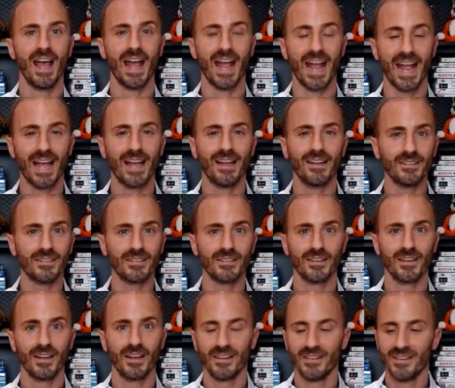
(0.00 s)
And
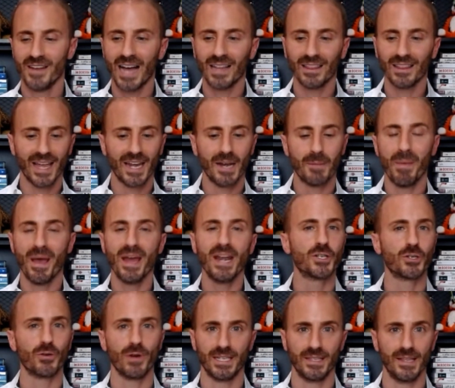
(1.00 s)
not let it
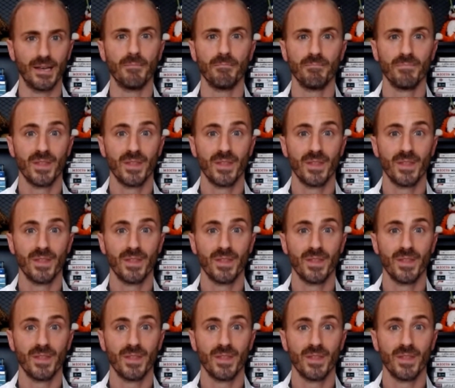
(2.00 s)
penetrate them.